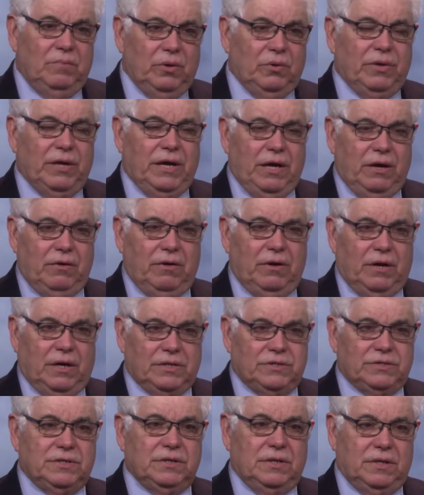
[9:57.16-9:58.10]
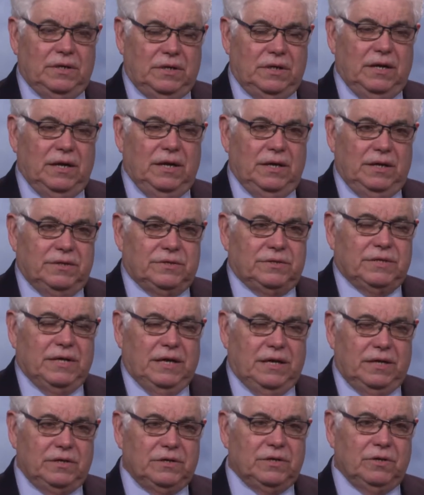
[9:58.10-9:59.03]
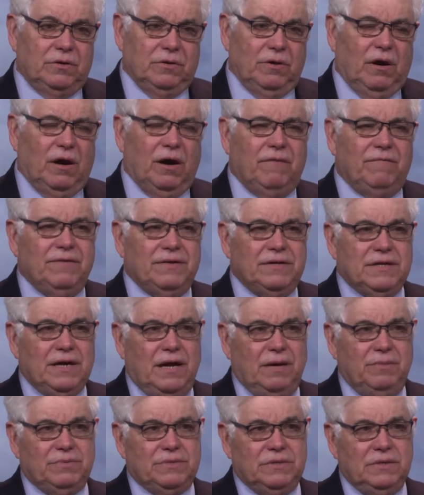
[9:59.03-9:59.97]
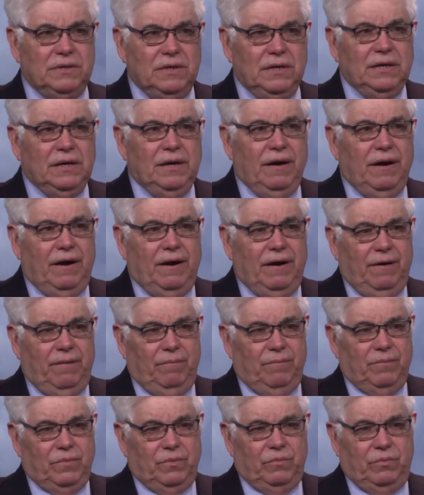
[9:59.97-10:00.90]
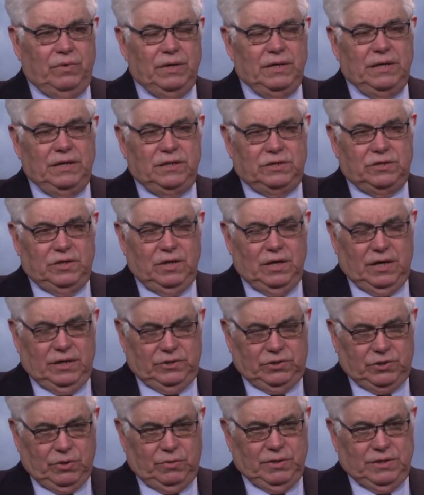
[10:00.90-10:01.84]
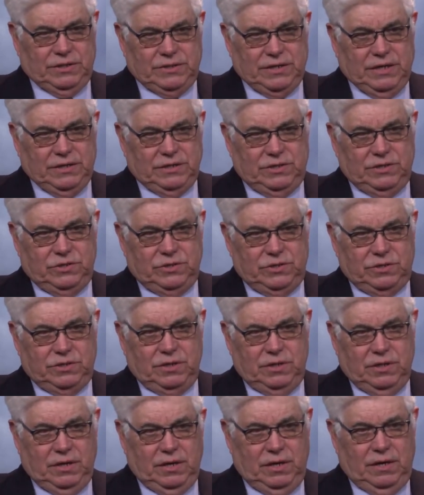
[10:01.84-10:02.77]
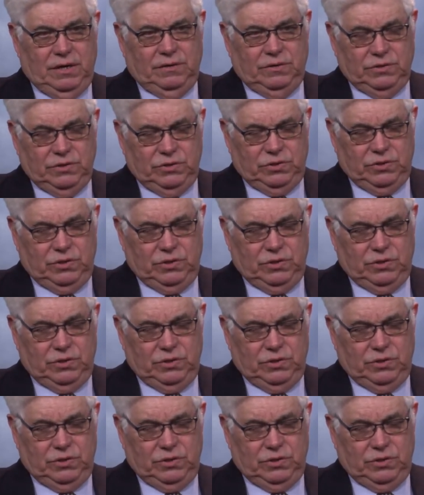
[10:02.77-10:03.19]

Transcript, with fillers: Both here in Austin and, and in San Antonio. Oftentimes, um, really, uh, Tony Sanchez uh,